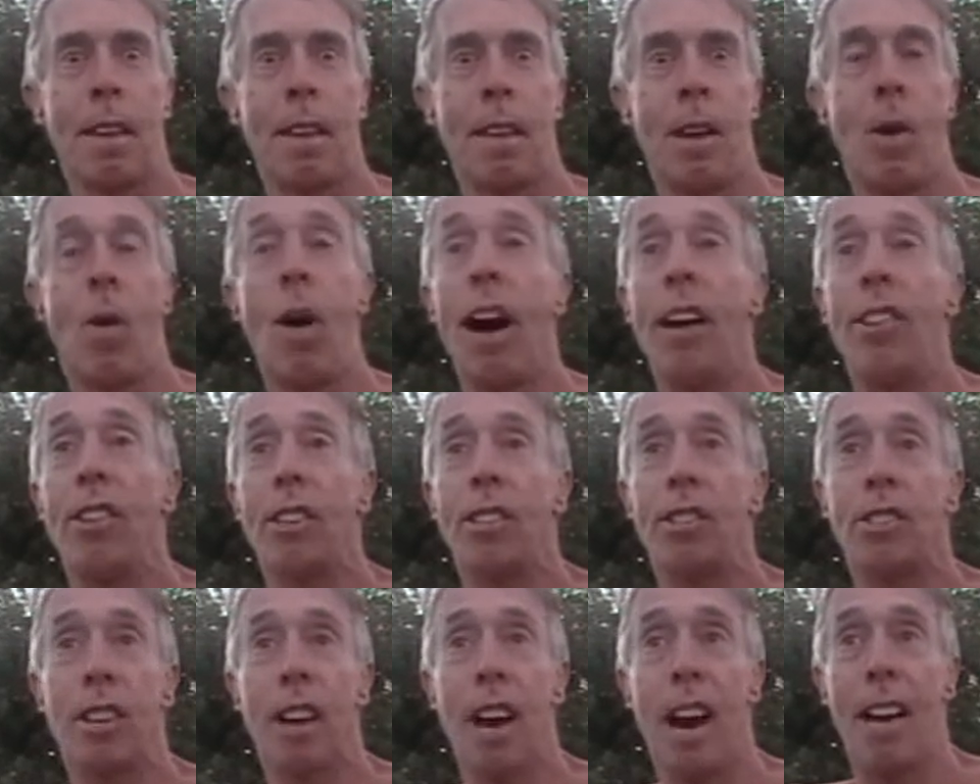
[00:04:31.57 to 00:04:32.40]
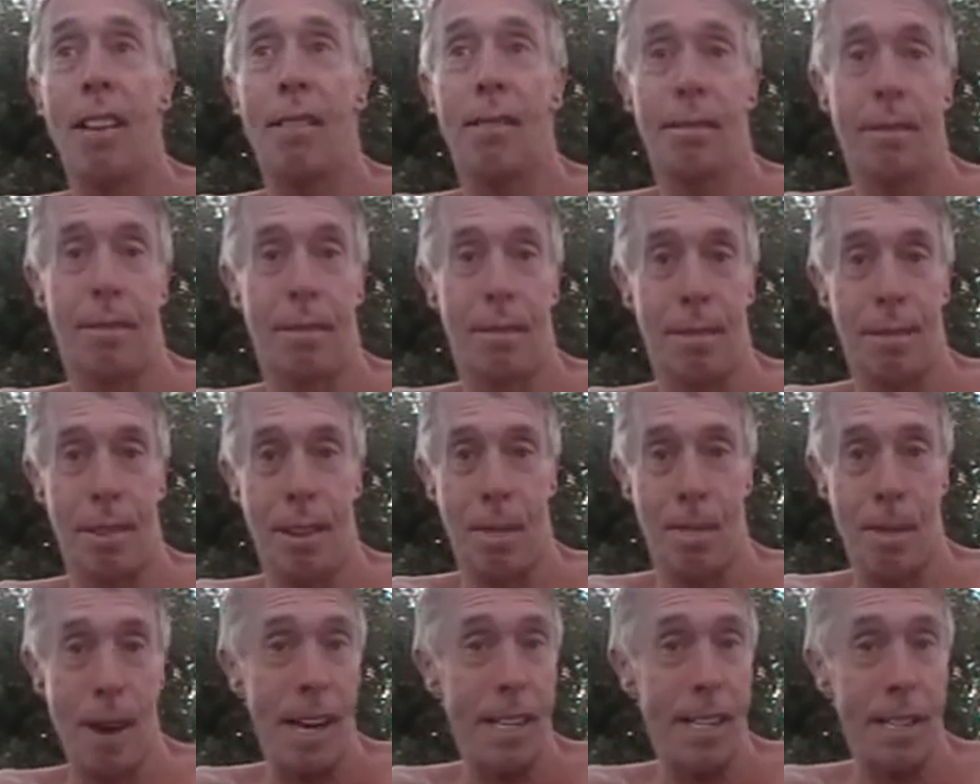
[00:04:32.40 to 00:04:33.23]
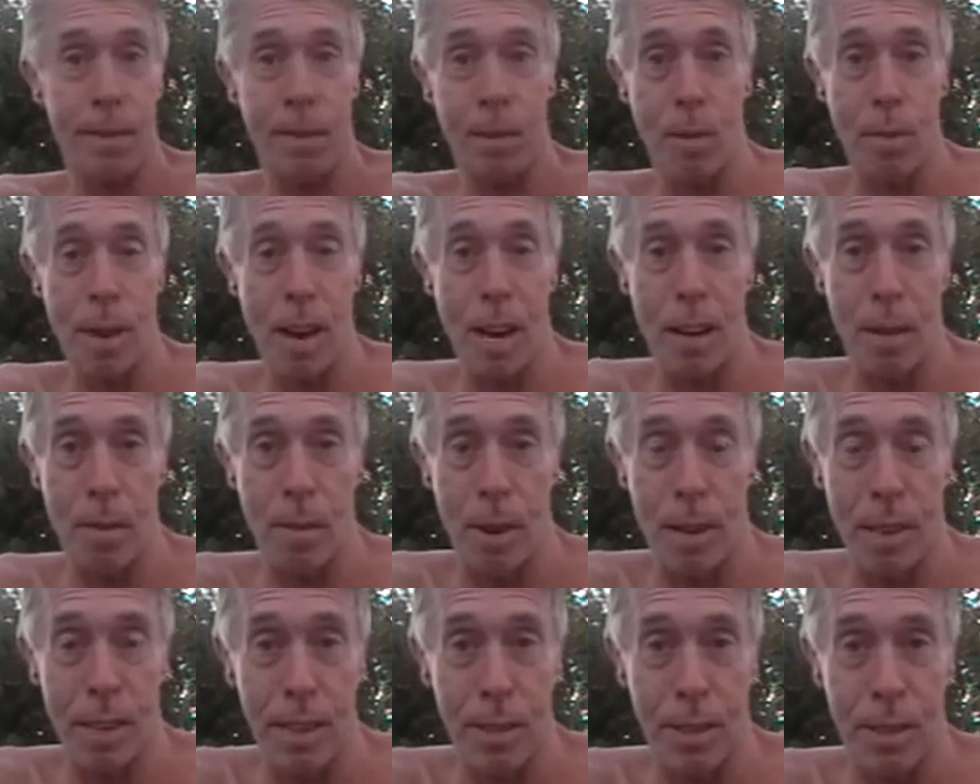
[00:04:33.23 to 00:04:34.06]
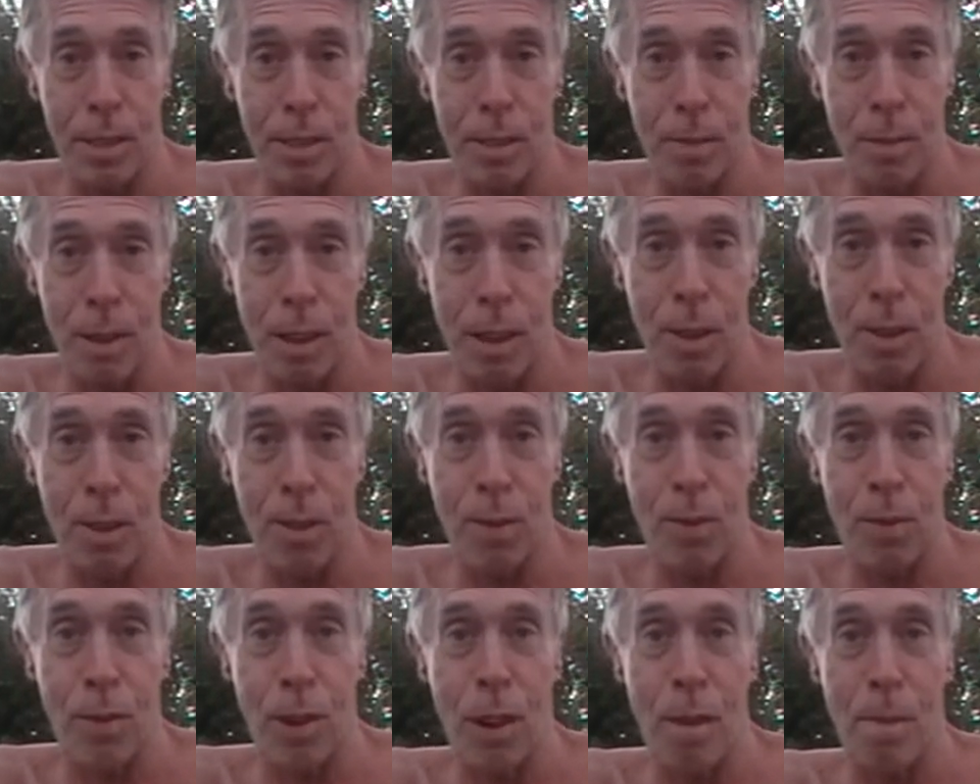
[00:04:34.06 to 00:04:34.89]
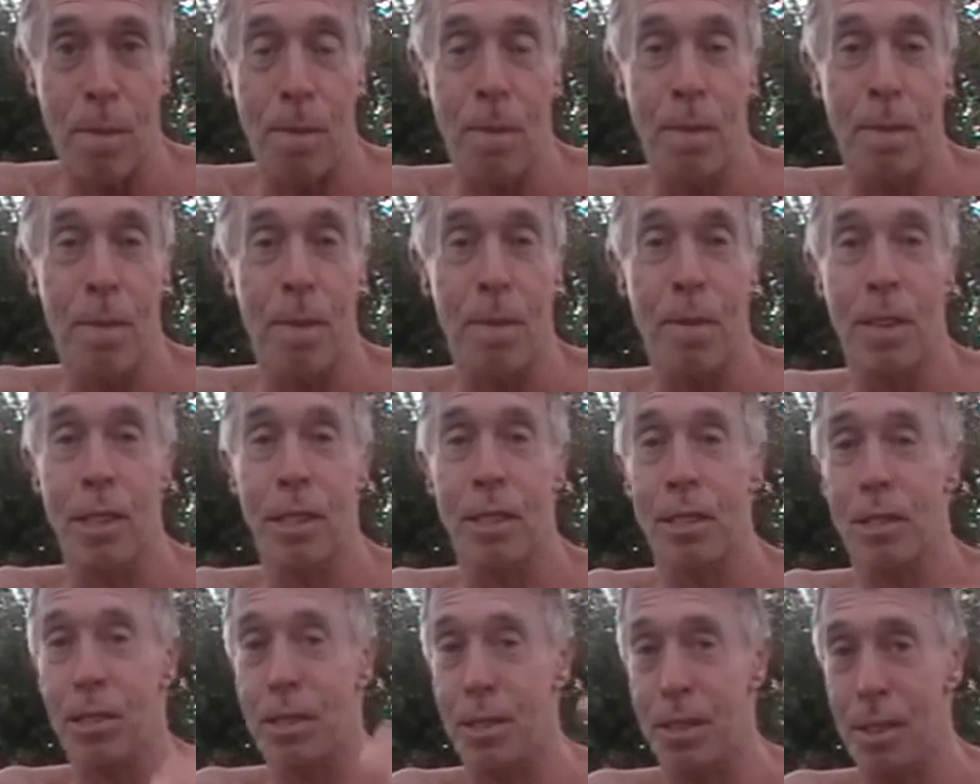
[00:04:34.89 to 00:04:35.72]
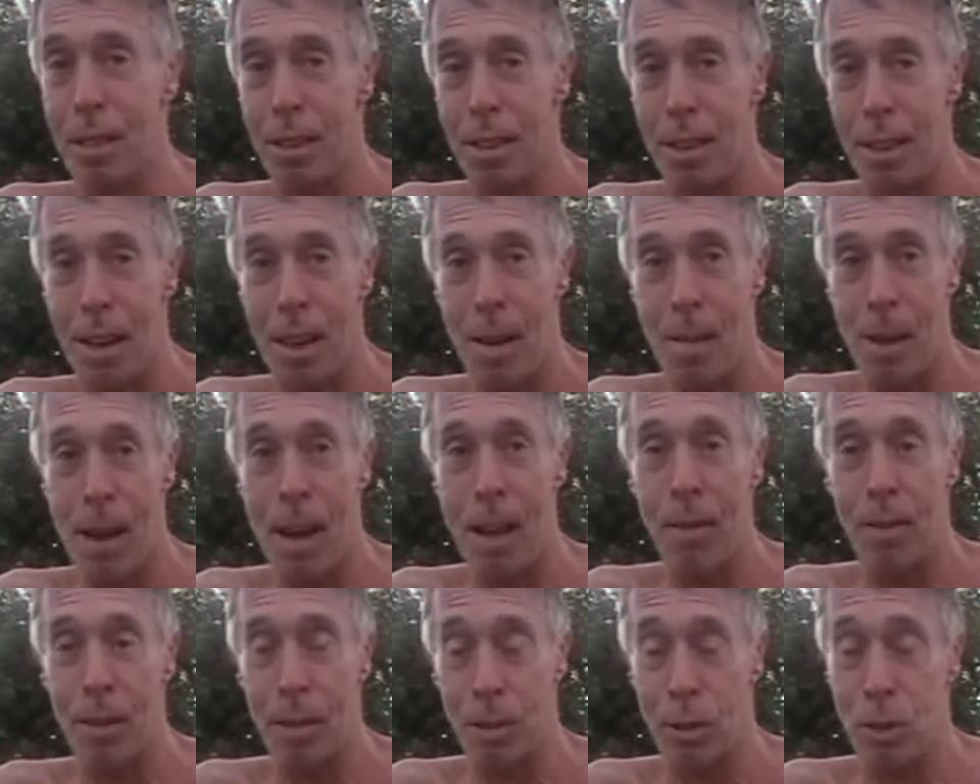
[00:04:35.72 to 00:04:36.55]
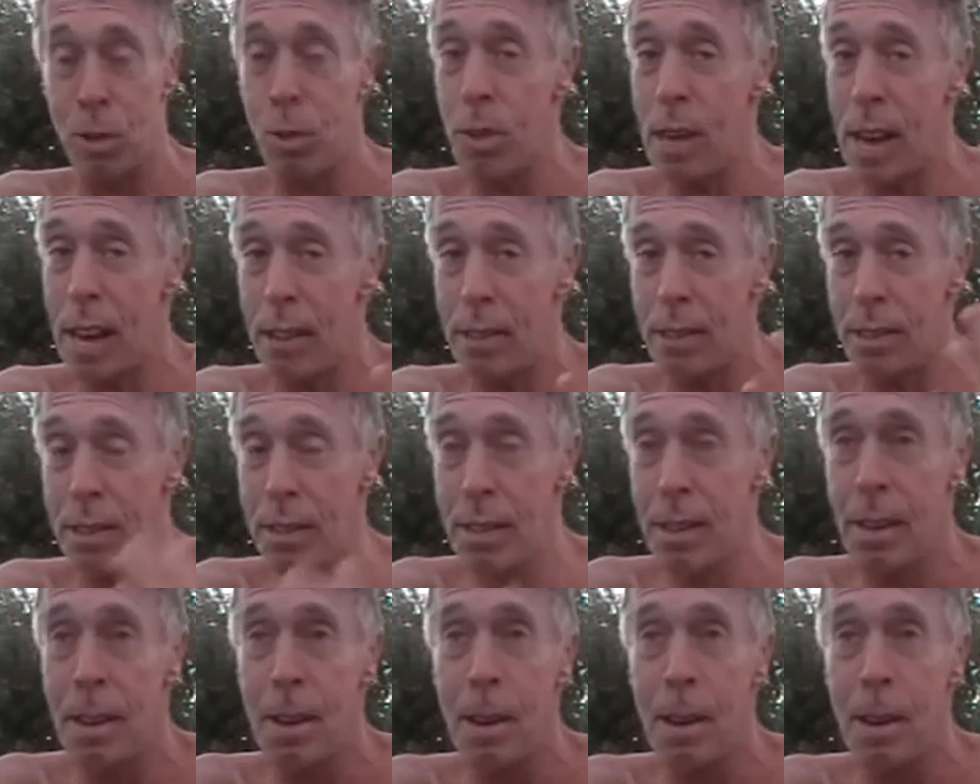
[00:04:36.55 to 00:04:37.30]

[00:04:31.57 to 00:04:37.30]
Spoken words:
Now, I just got a massive amount of money this month from this amount. It's $2,000.